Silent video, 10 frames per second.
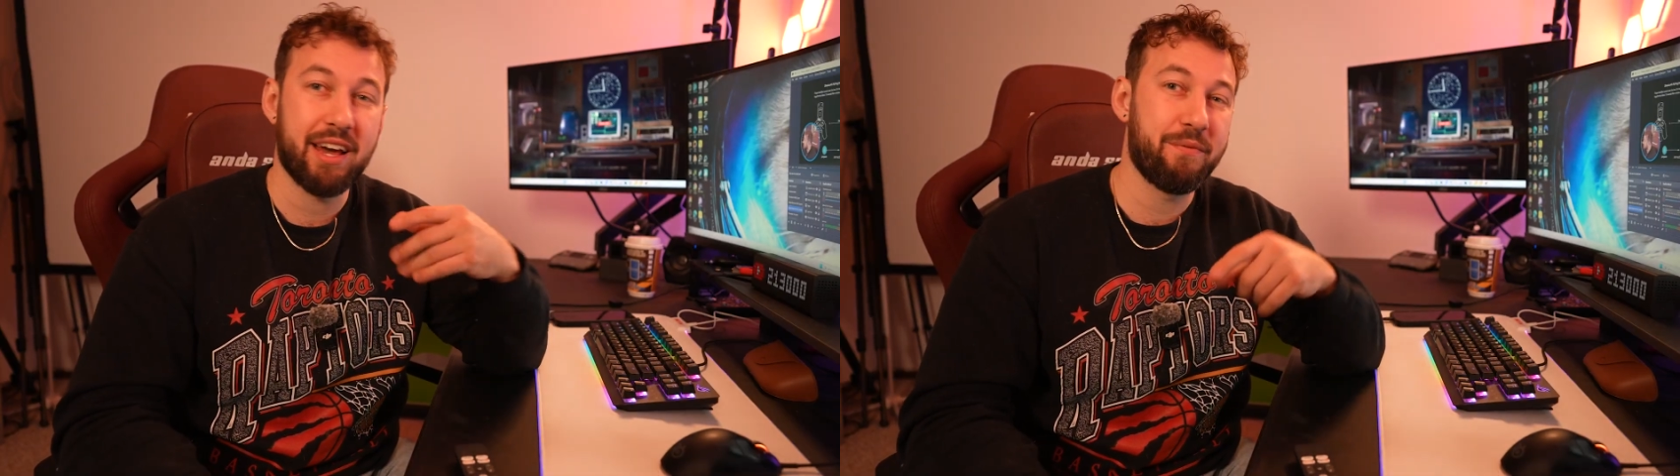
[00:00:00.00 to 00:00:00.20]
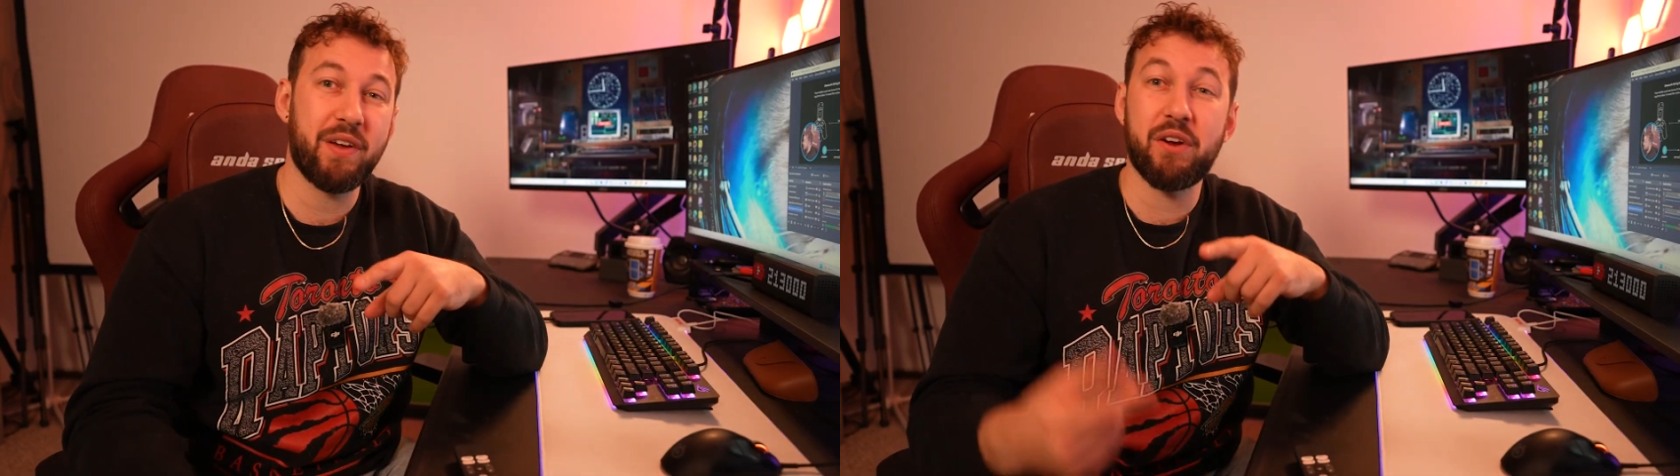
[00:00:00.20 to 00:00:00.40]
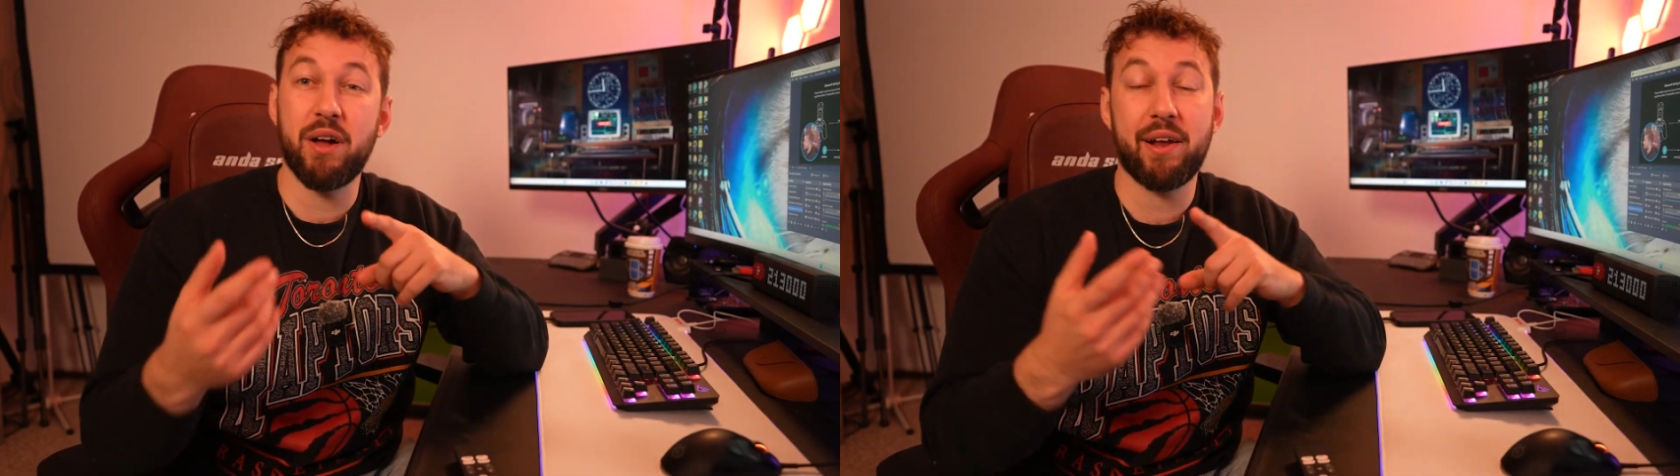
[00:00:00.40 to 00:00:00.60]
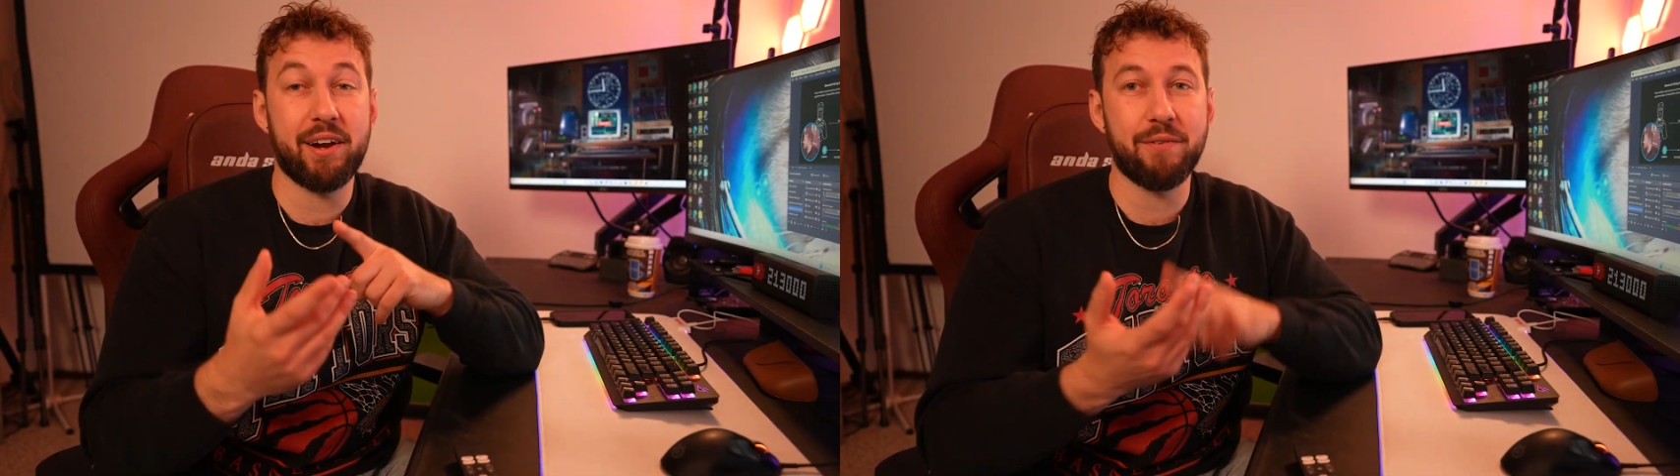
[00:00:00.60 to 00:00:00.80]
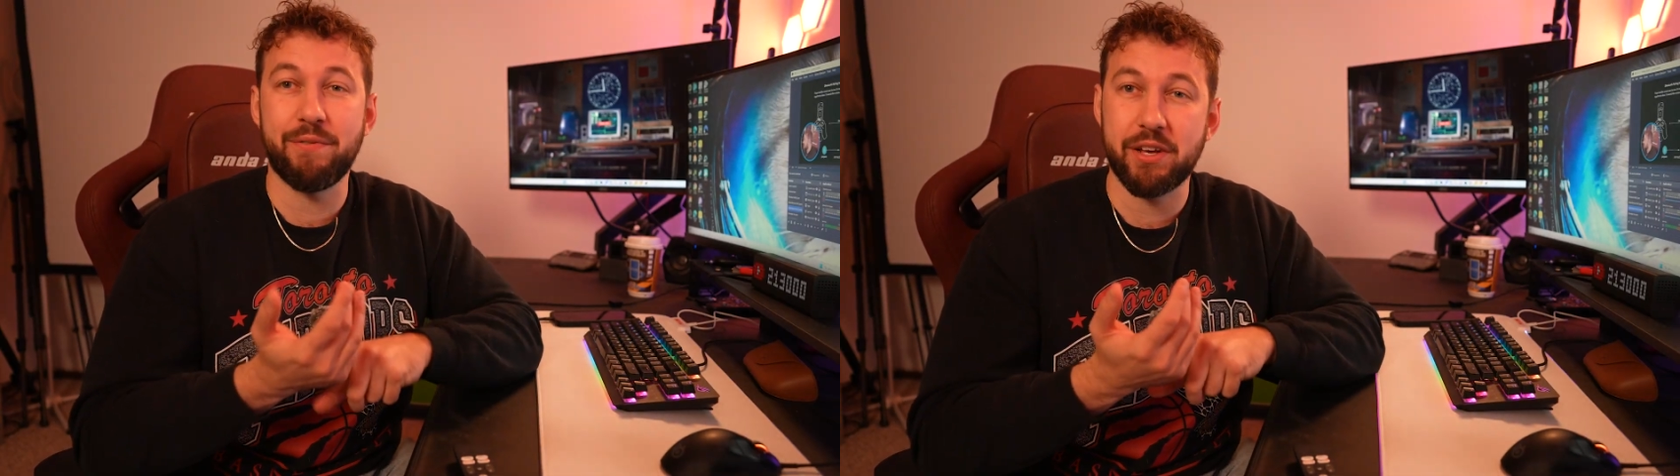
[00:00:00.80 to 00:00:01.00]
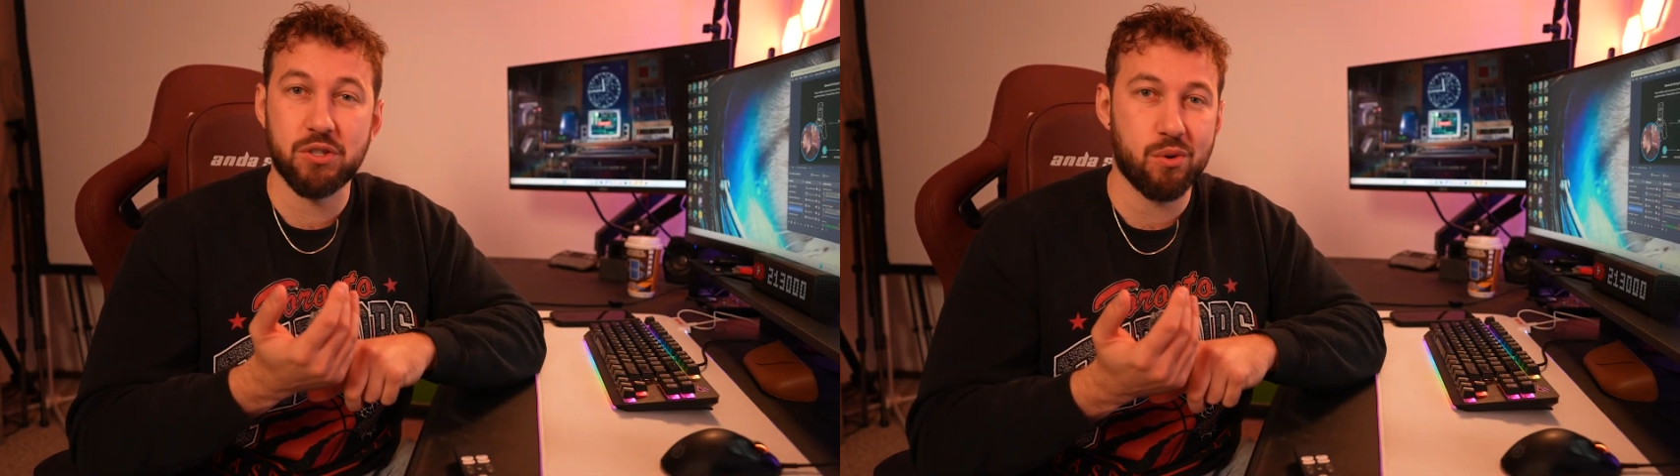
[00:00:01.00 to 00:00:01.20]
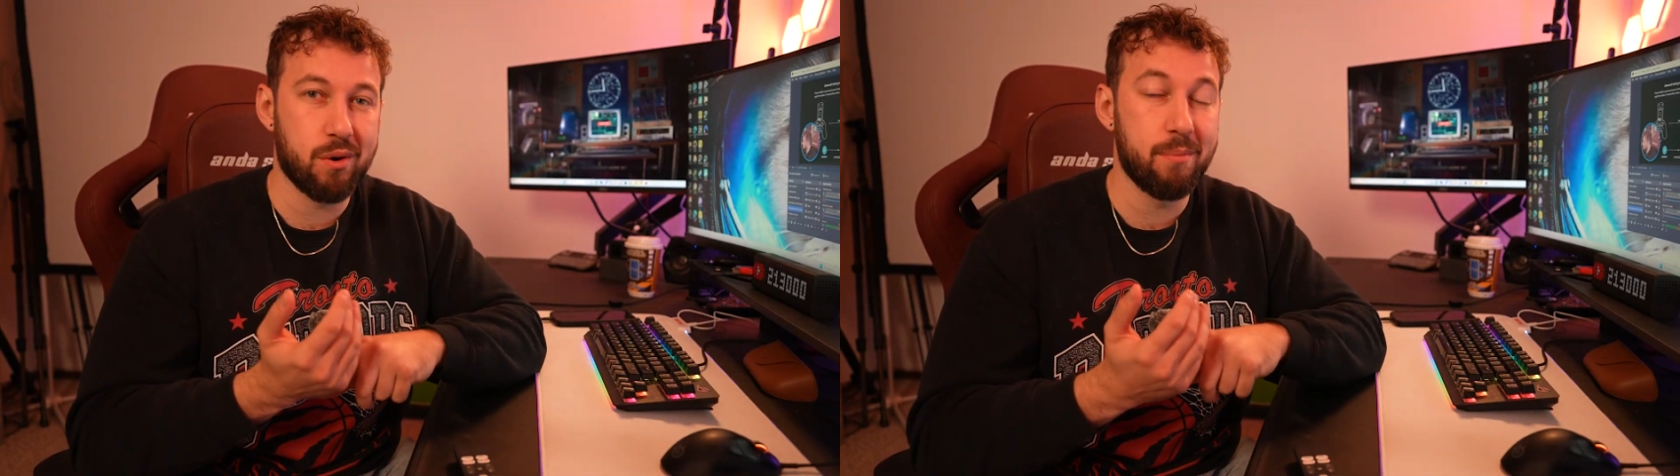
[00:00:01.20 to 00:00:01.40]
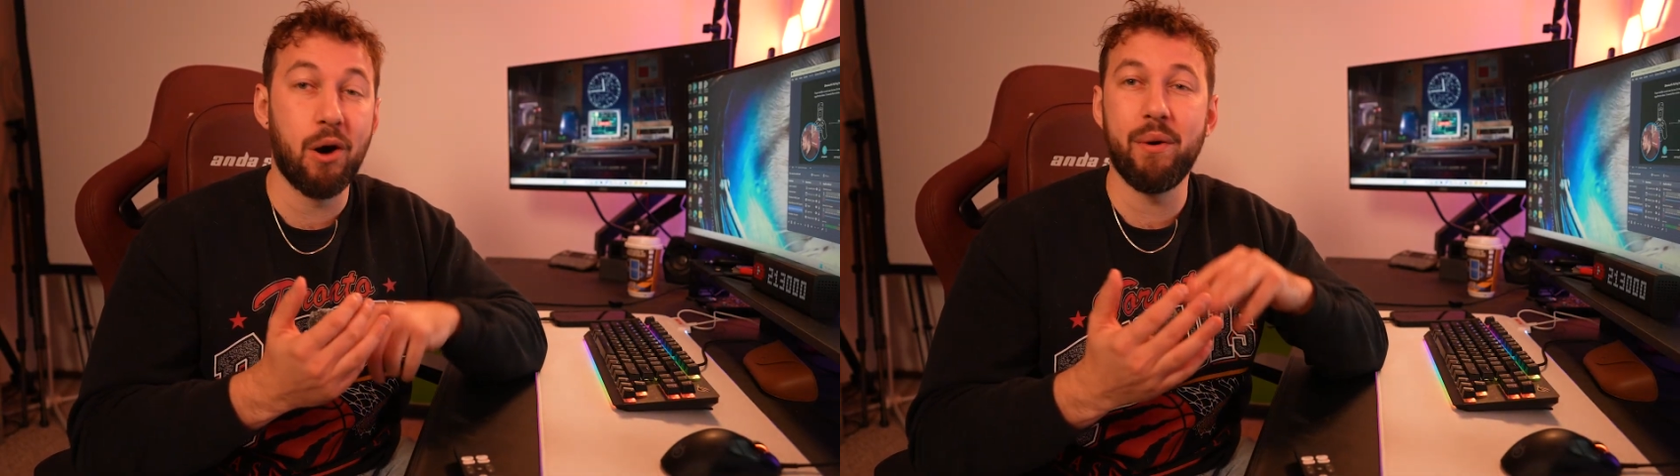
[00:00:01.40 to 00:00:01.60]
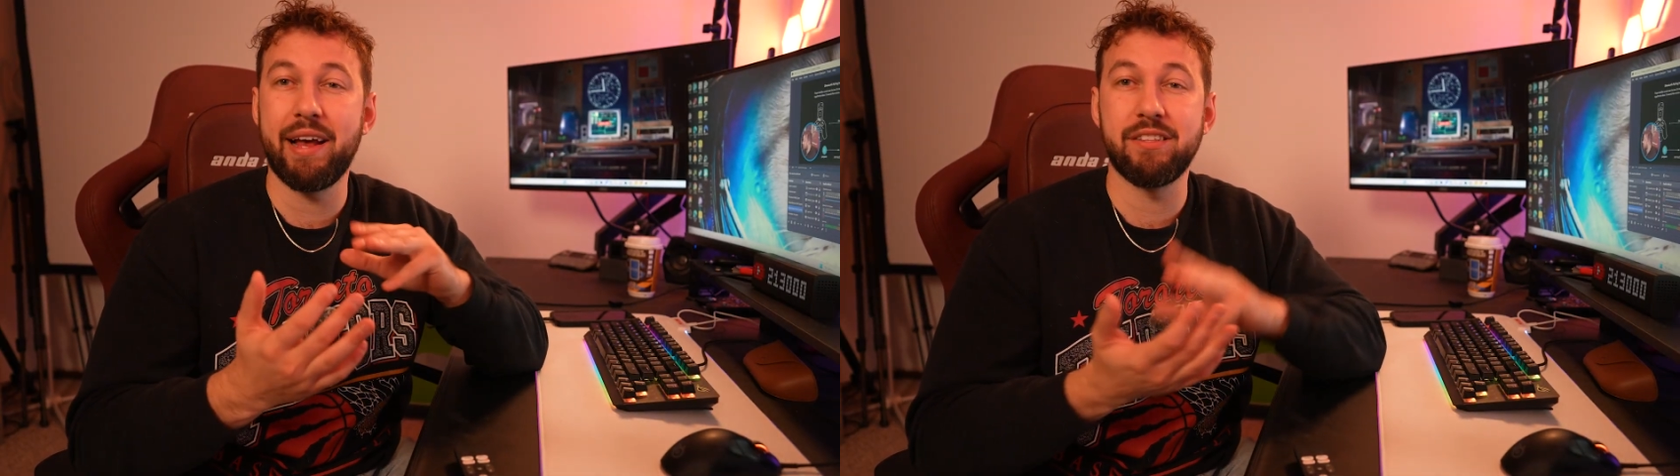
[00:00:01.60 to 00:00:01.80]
and figure out how to fix the remote